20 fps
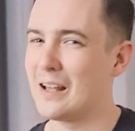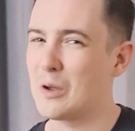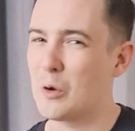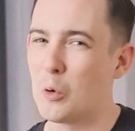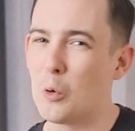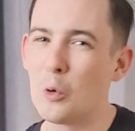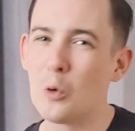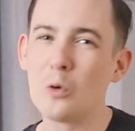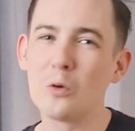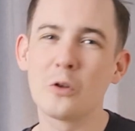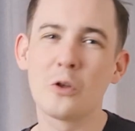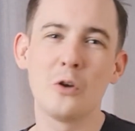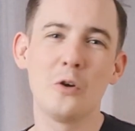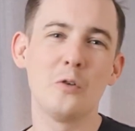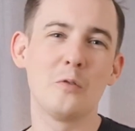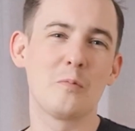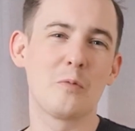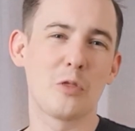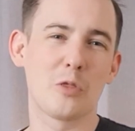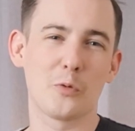like all
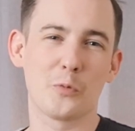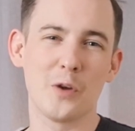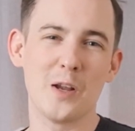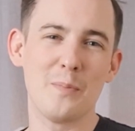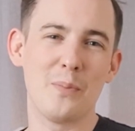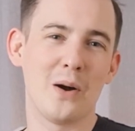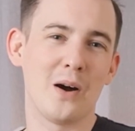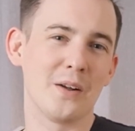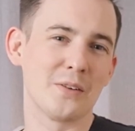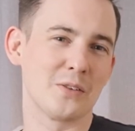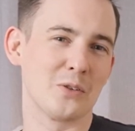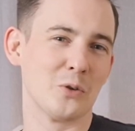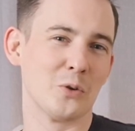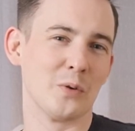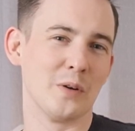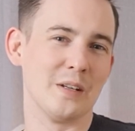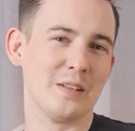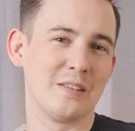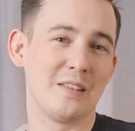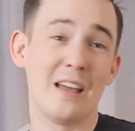good three-part
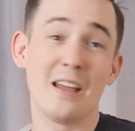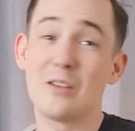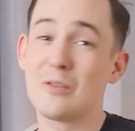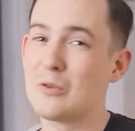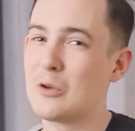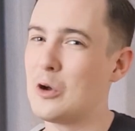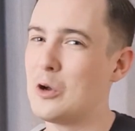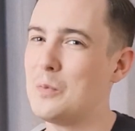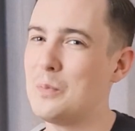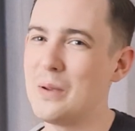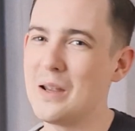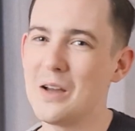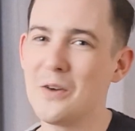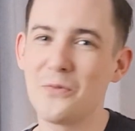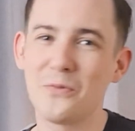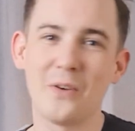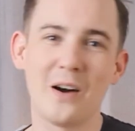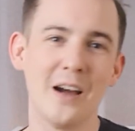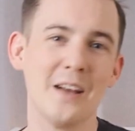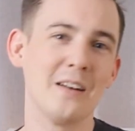stories, there could be a
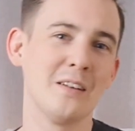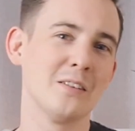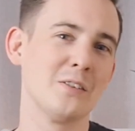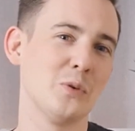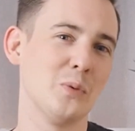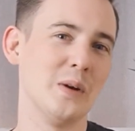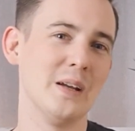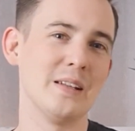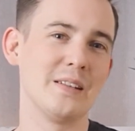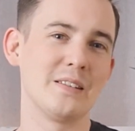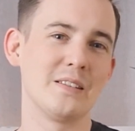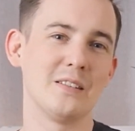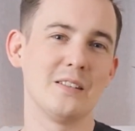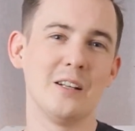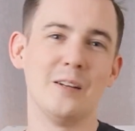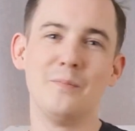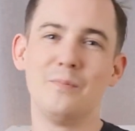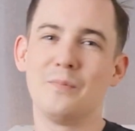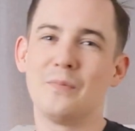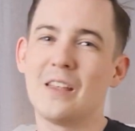final twist,
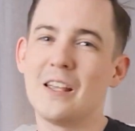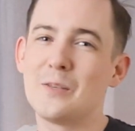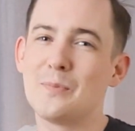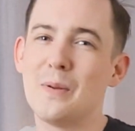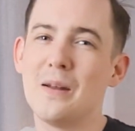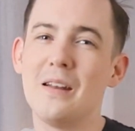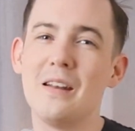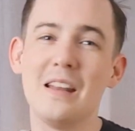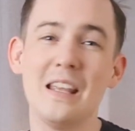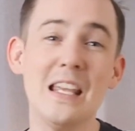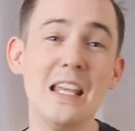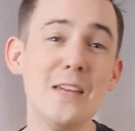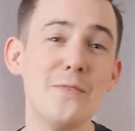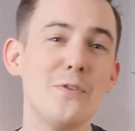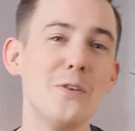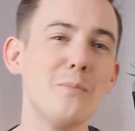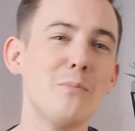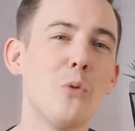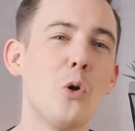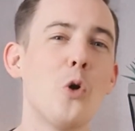and there's been an
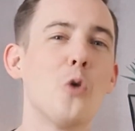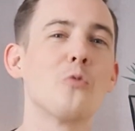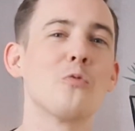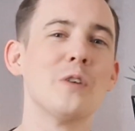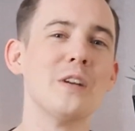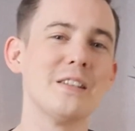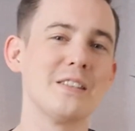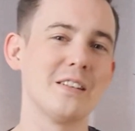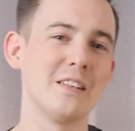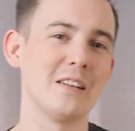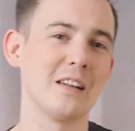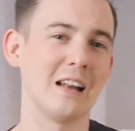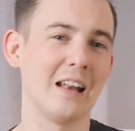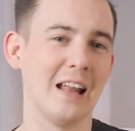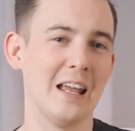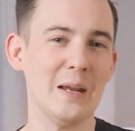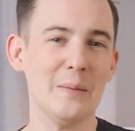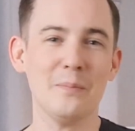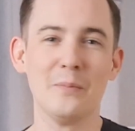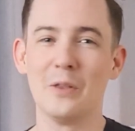even more recent
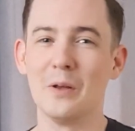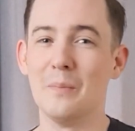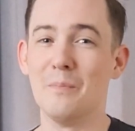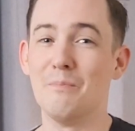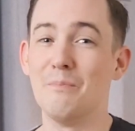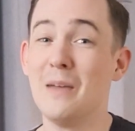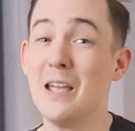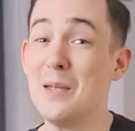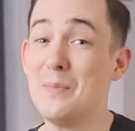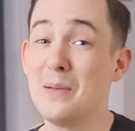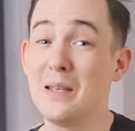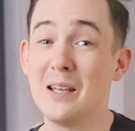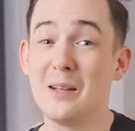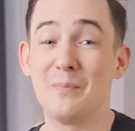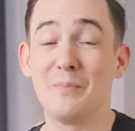claim that maybe